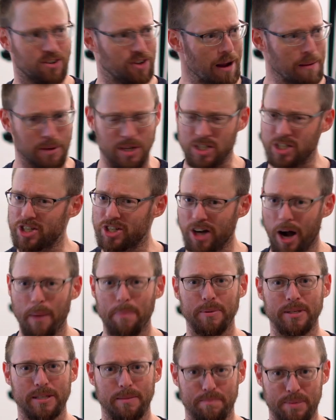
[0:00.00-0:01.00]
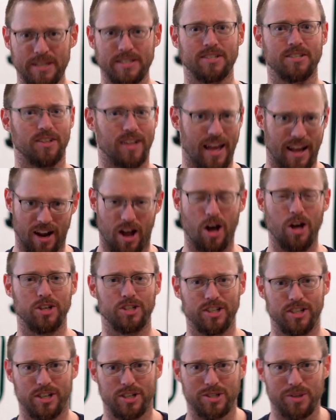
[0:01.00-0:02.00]
Grandma's sharp as a pistol at
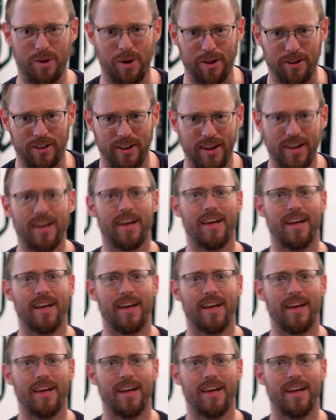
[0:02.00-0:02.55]
100 years old.